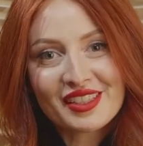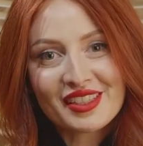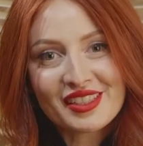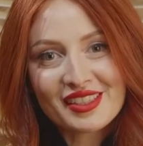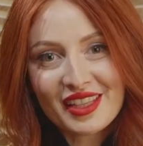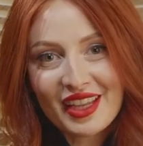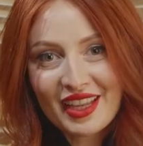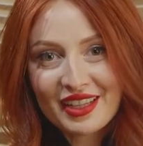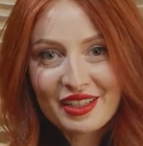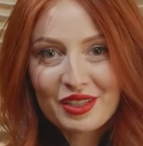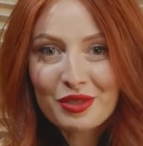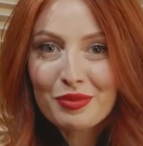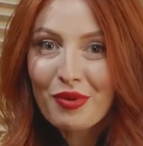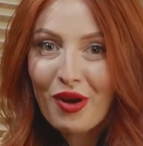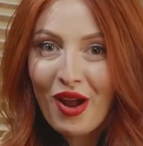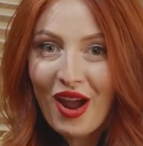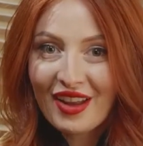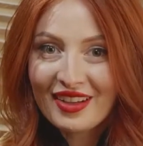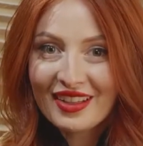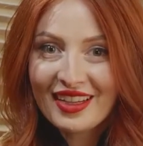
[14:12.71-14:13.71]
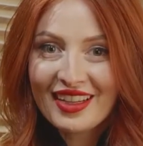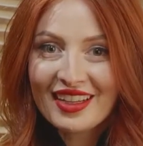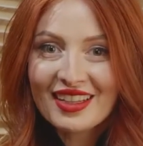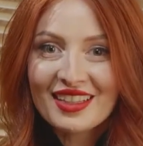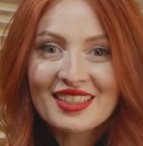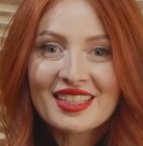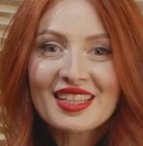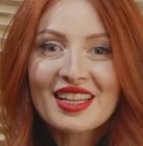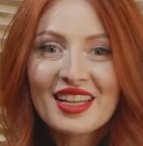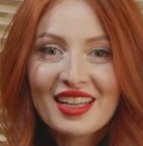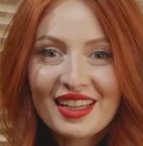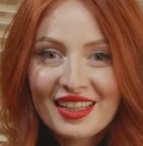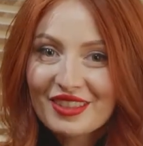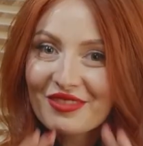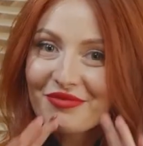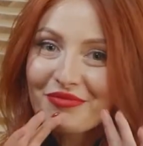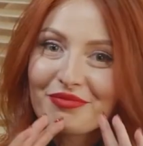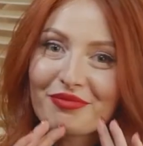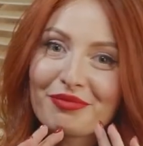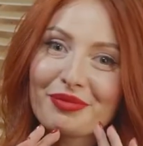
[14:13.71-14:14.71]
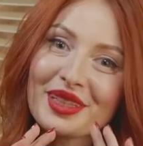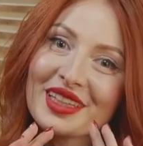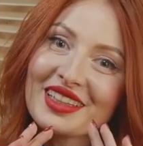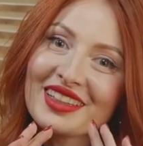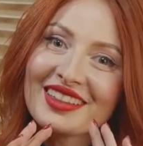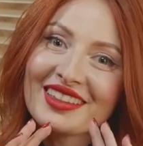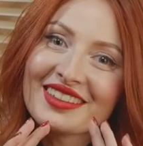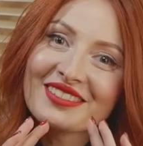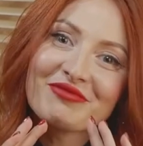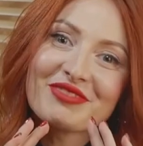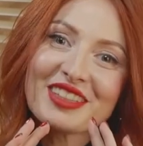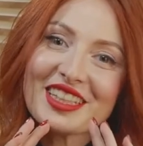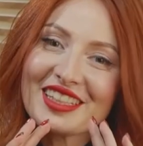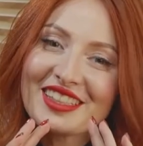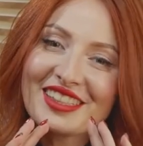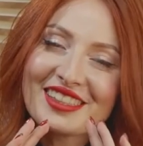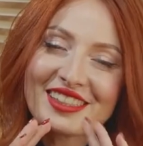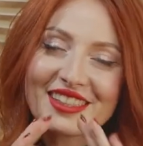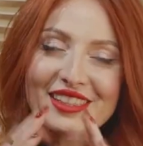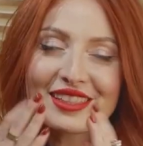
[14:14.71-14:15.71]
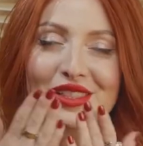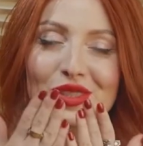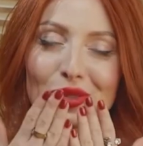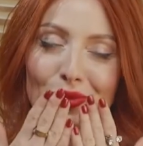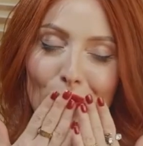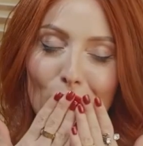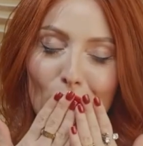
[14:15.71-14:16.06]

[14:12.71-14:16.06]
DESEYENER product. Big kisses.